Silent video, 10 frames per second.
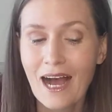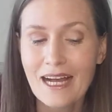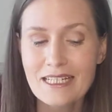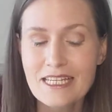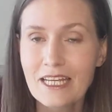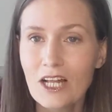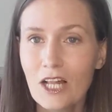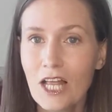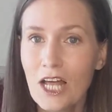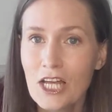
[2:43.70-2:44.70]

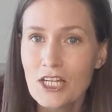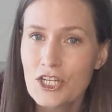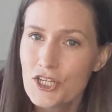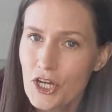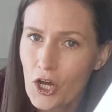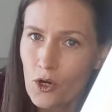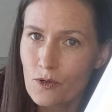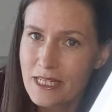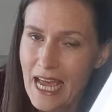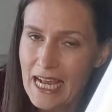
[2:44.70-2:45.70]
until
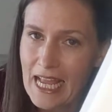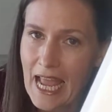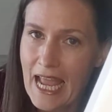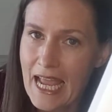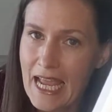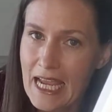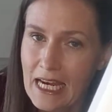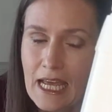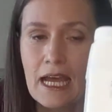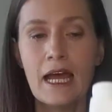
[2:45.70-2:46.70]

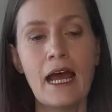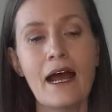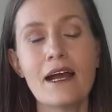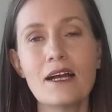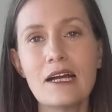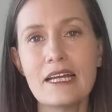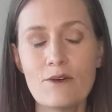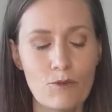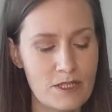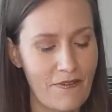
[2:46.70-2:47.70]
Isodecane
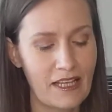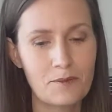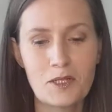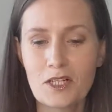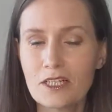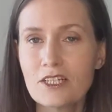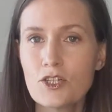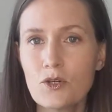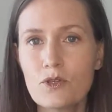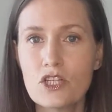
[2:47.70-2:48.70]
was available
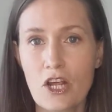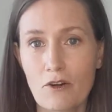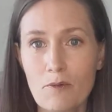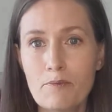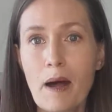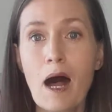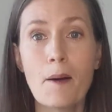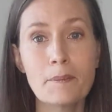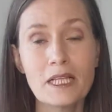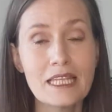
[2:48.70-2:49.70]
to the general
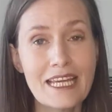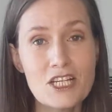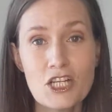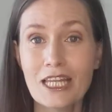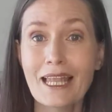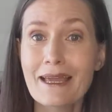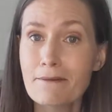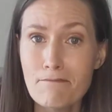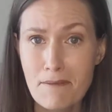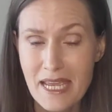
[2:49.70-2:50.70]
population
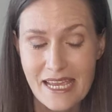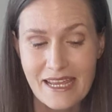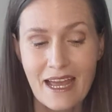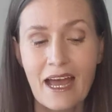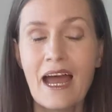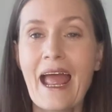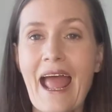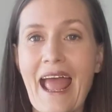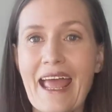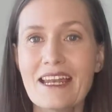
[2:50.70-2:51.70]
like me.
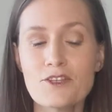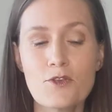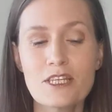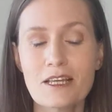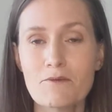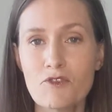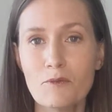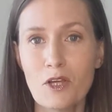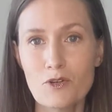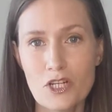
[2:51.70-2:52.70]
And so this comes
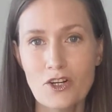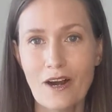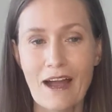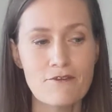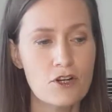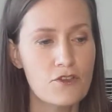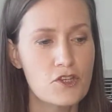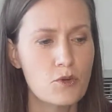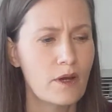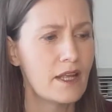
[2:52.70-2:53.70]
from Lotion Crafter.
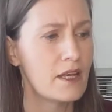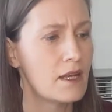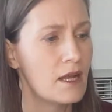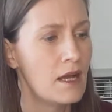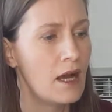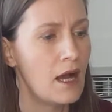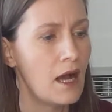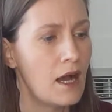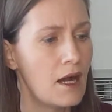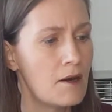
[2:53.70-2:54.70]
This one
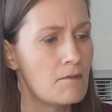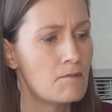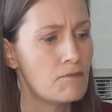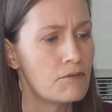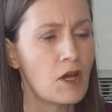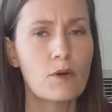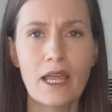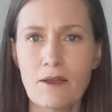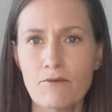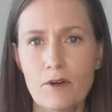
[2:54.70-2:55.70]

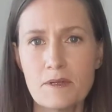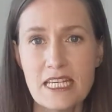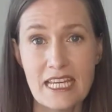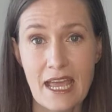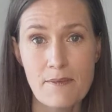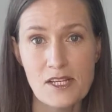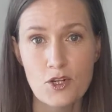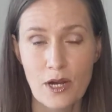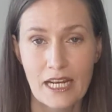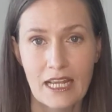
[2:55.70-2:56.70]
came from TKB
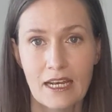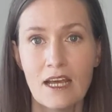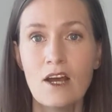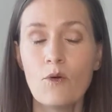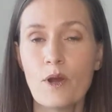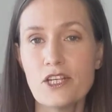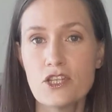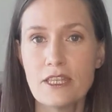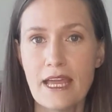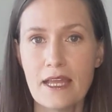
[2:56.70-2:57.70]
Trading,
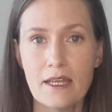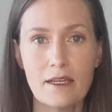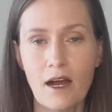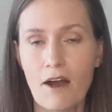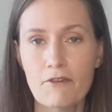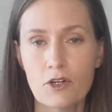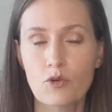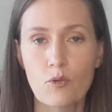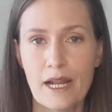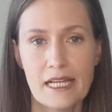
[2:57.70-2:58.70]
which they offer
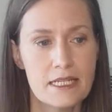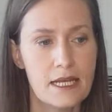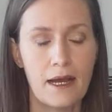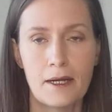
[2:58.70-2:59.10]
great